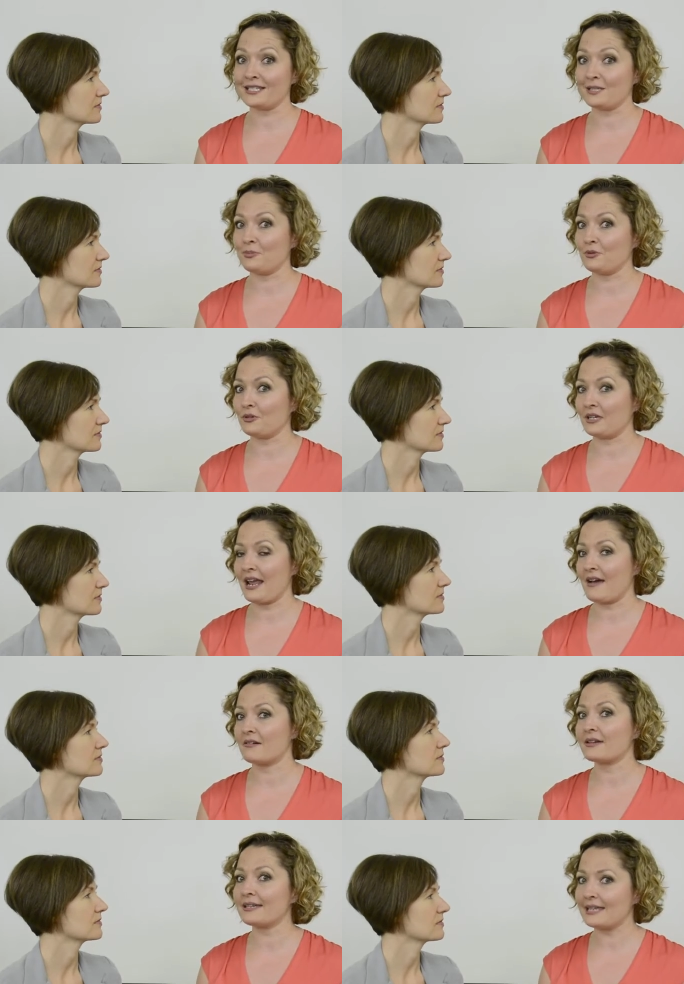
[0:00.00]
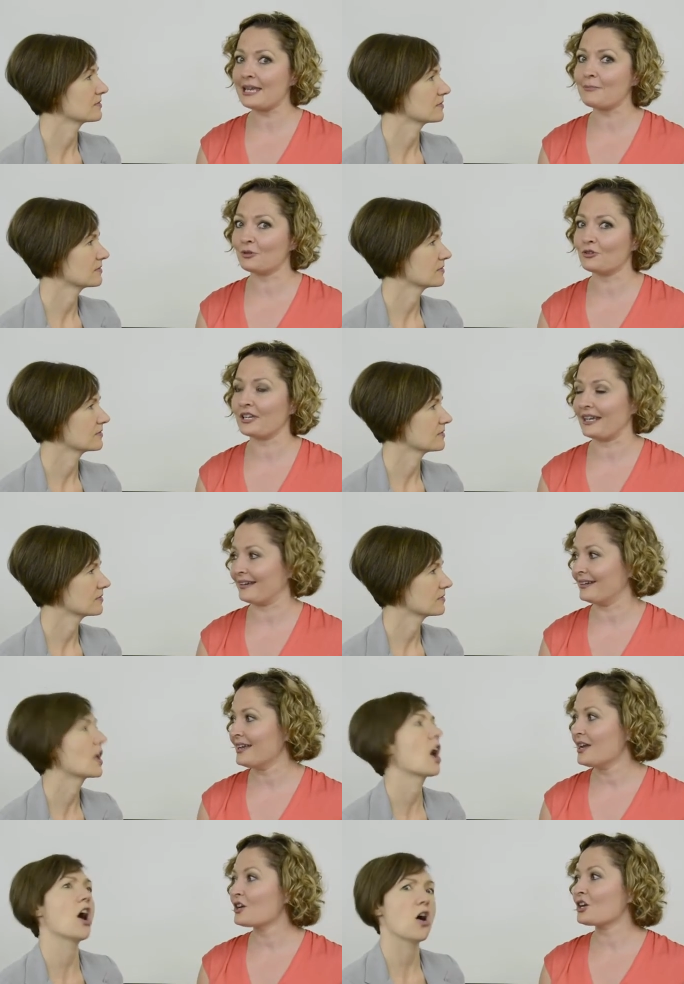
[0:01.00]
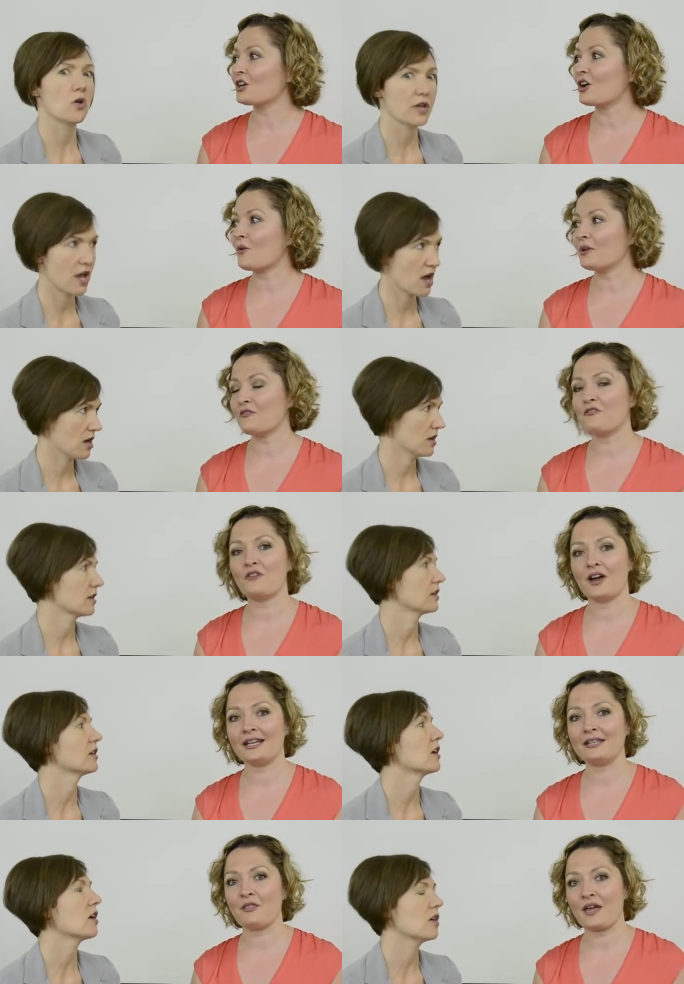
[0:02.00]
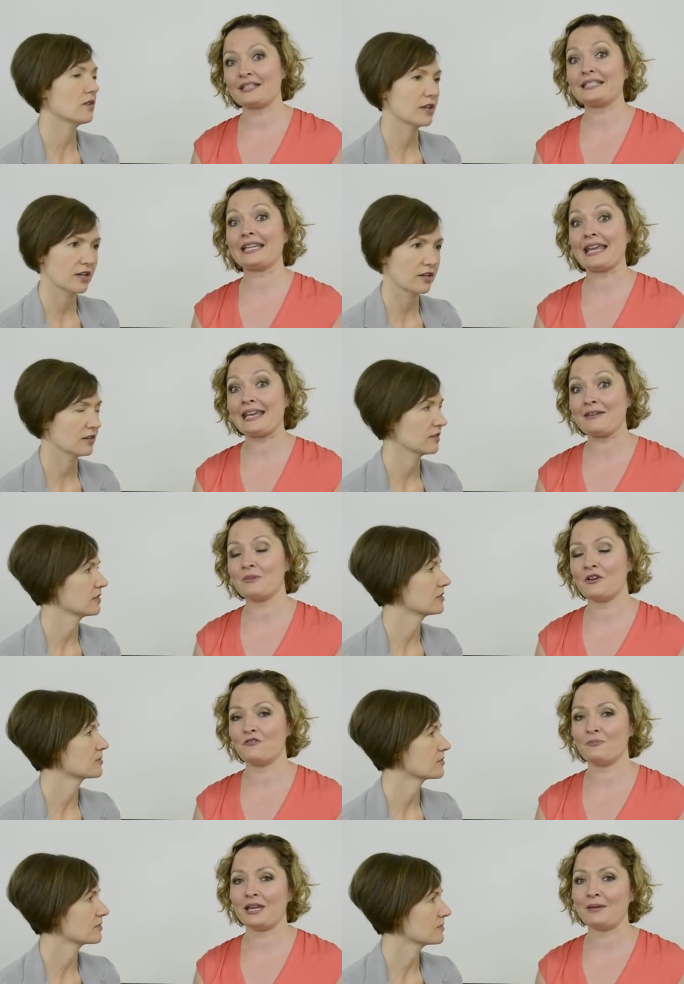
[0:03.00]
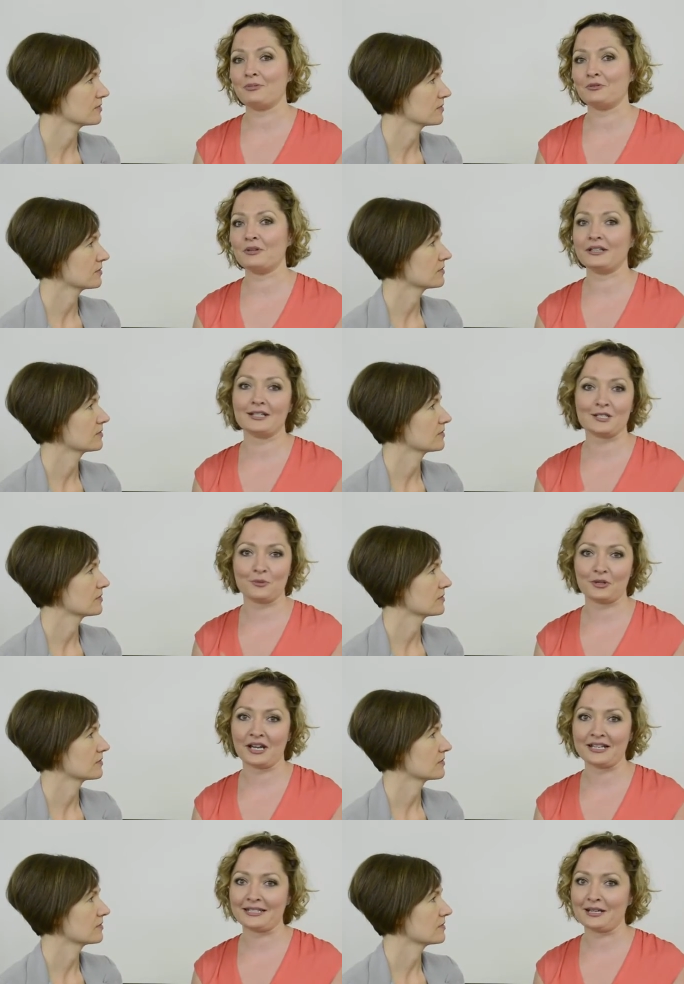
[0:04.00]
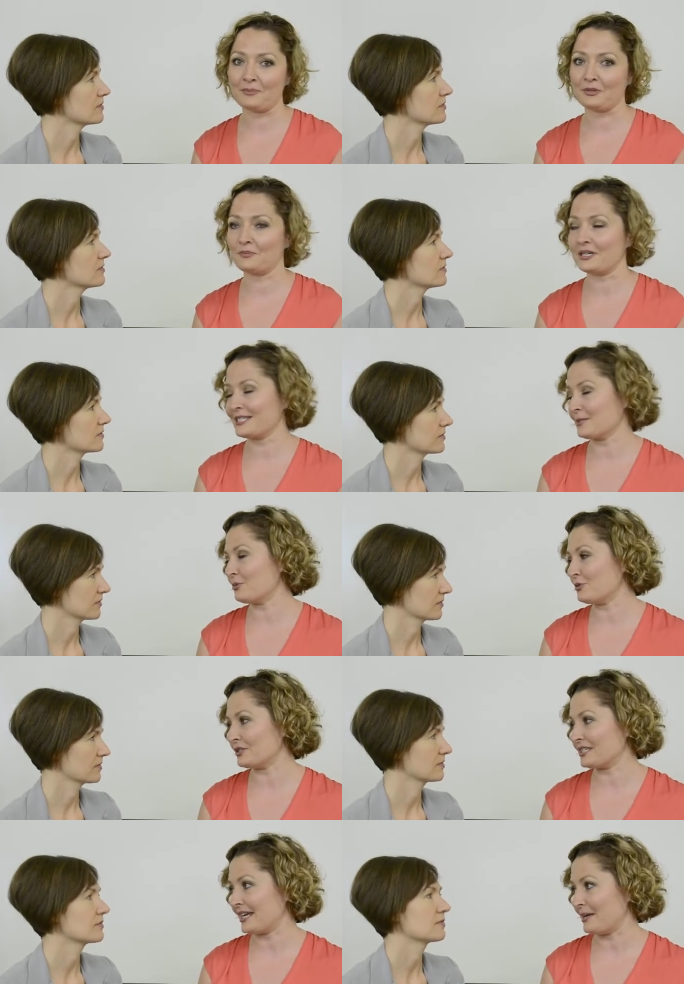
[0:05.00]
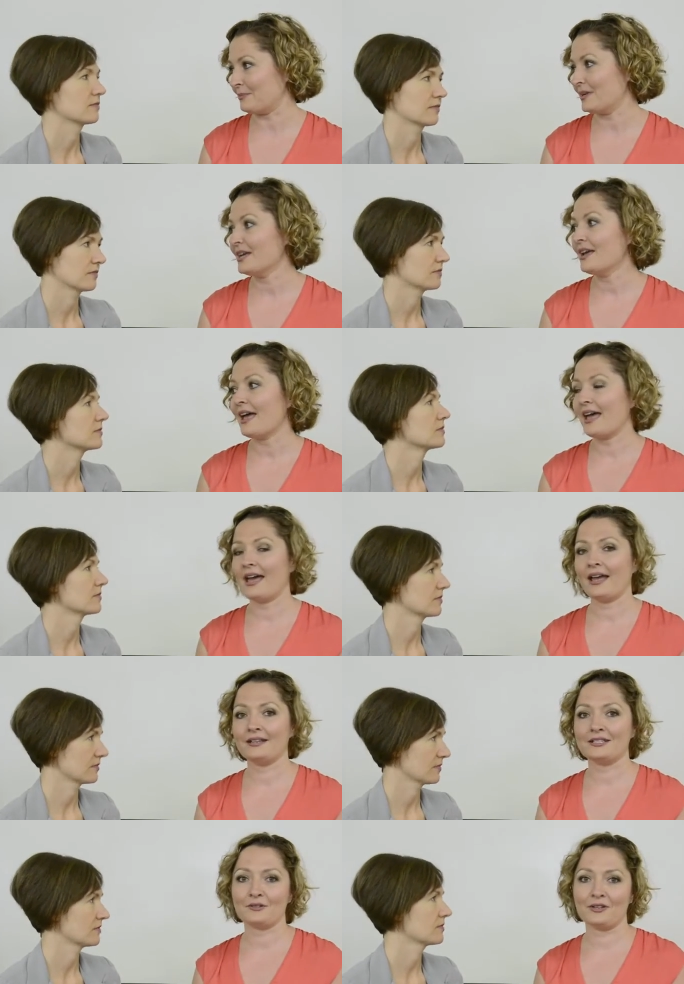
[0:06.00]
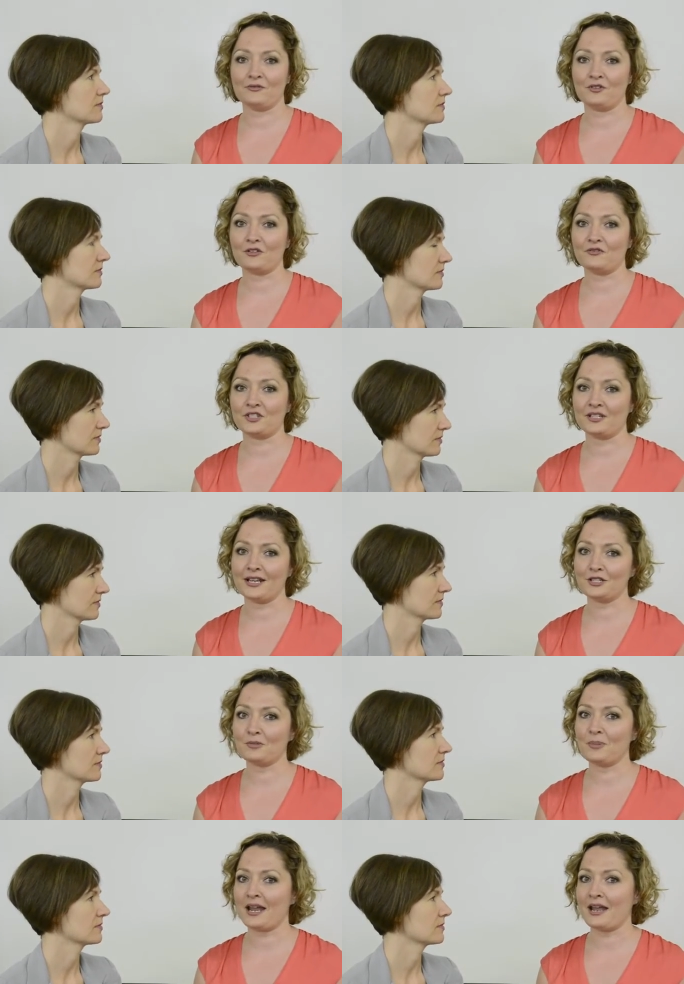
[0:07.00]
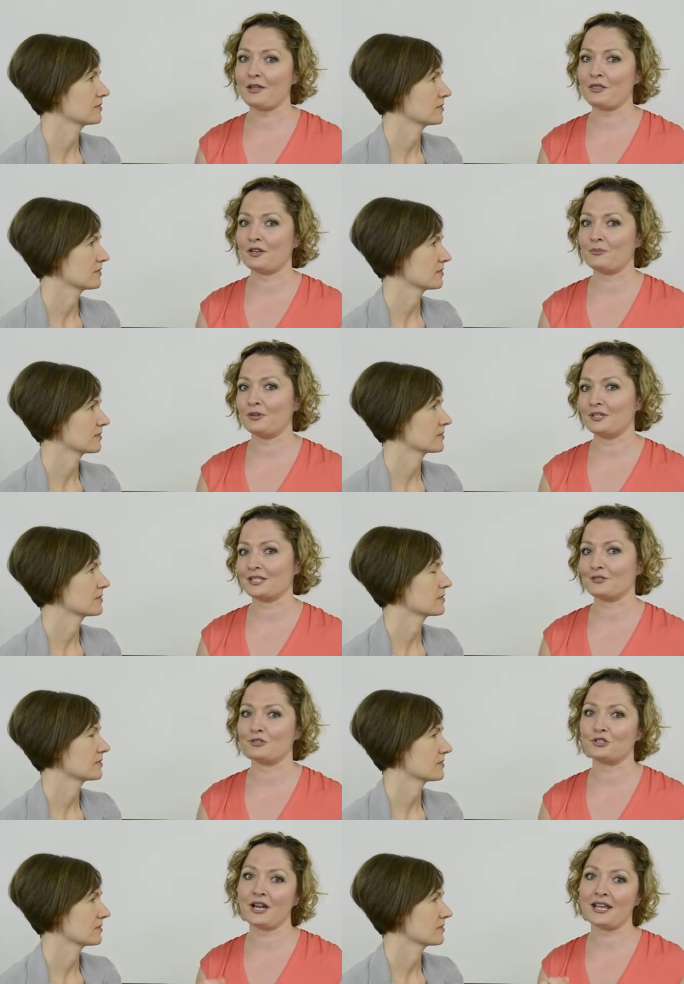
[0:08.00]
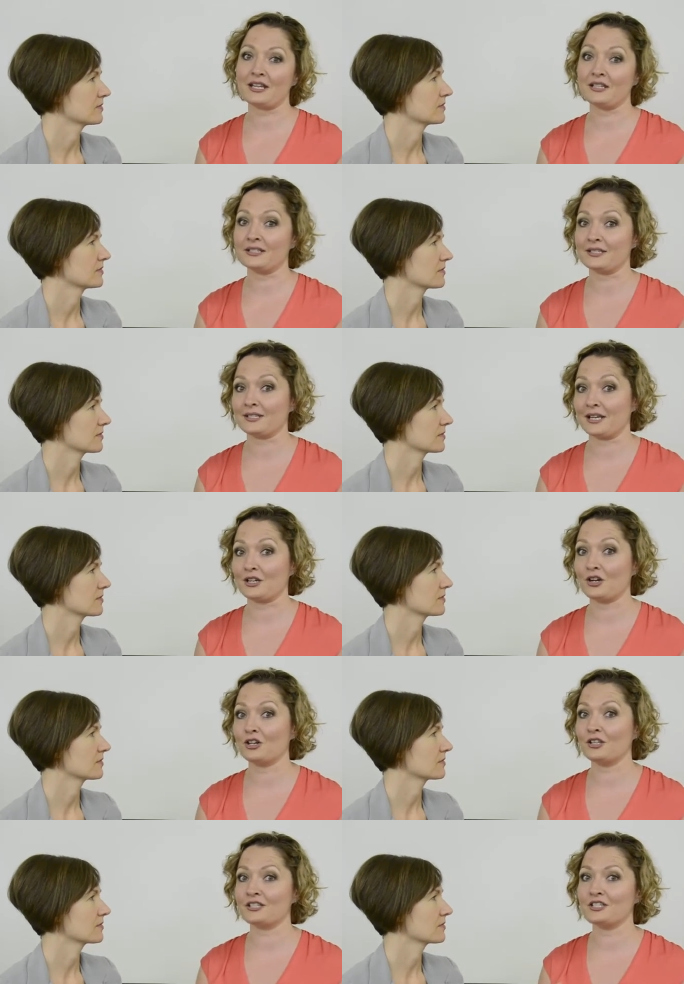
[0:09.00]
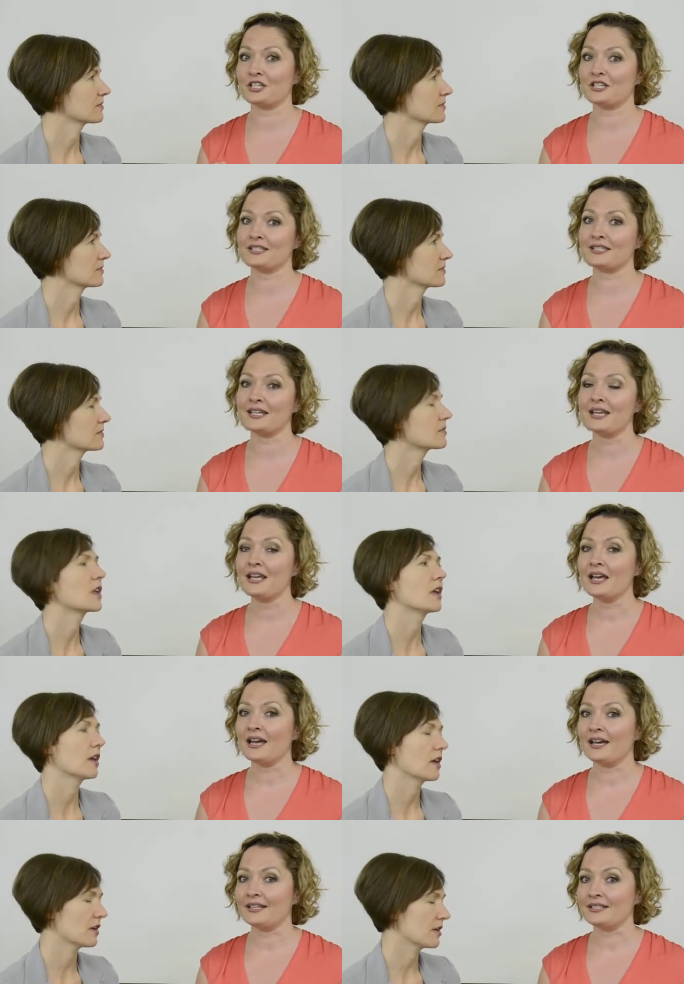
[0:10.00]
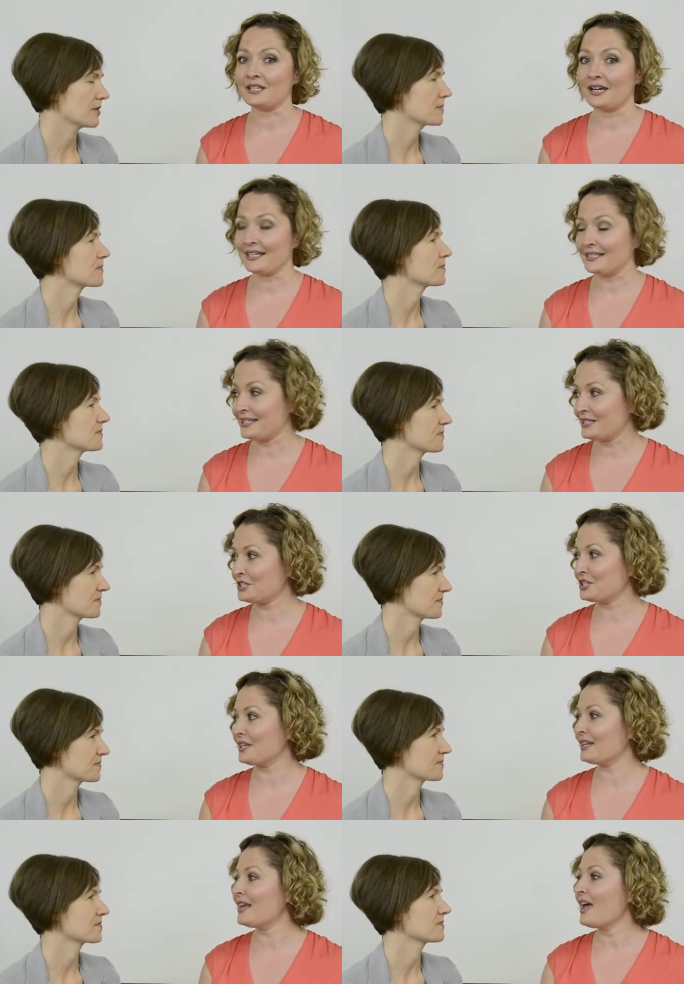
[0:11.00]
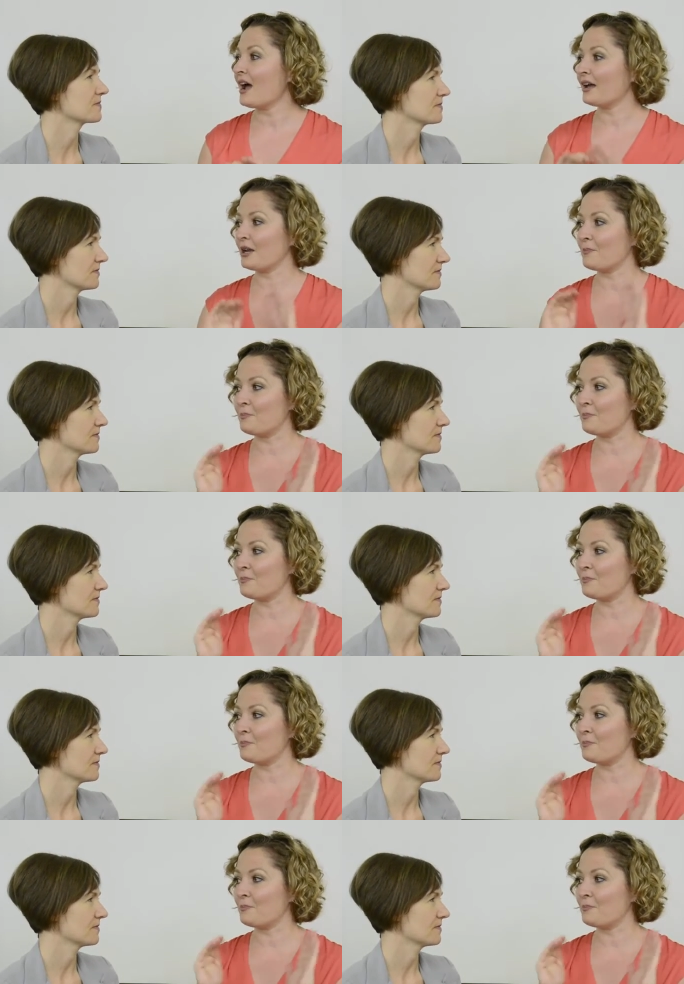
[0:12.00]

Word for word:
Speaker 1: support now, keep looking. Oh, Go yeah. and find oh, that oh, yeah. team of people, and that's what I did. I built my support team, and it involved a naturopath and a personal trainer, a psychologist, yeah. a dietitian, and I